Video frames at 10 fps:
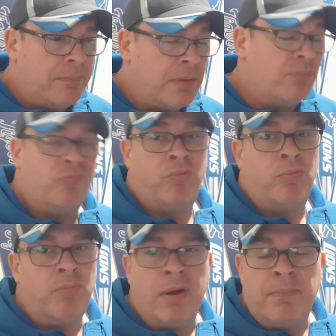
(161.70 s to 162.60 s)

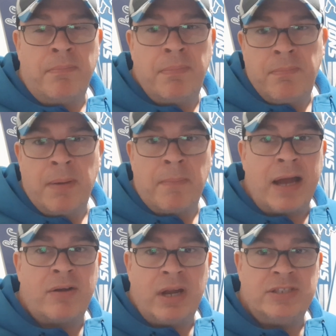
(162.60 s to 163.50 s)
but
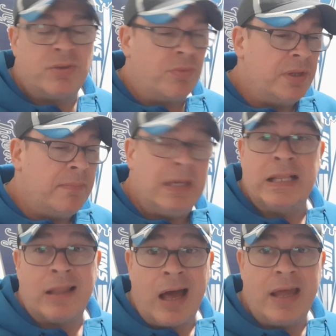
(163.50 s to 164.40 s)
my grades don't really mean
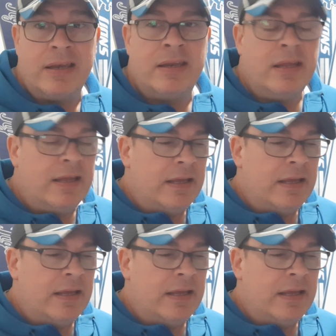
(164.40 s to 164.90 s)
a lot,